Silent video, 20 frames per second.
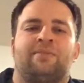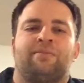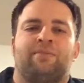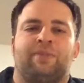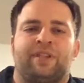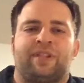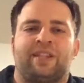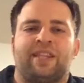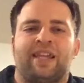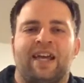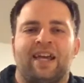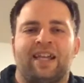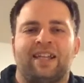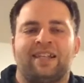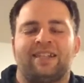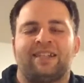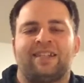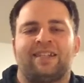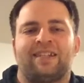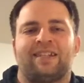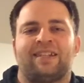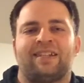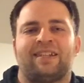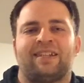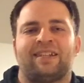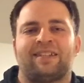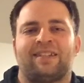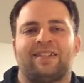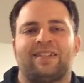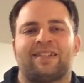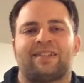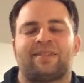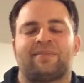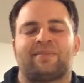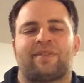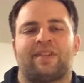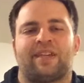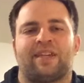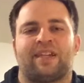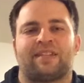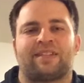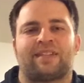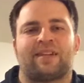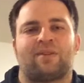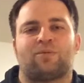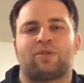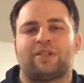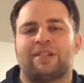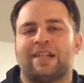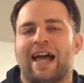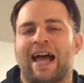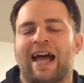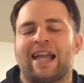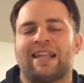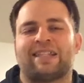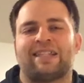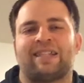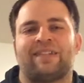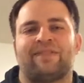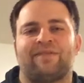but then did some things that were not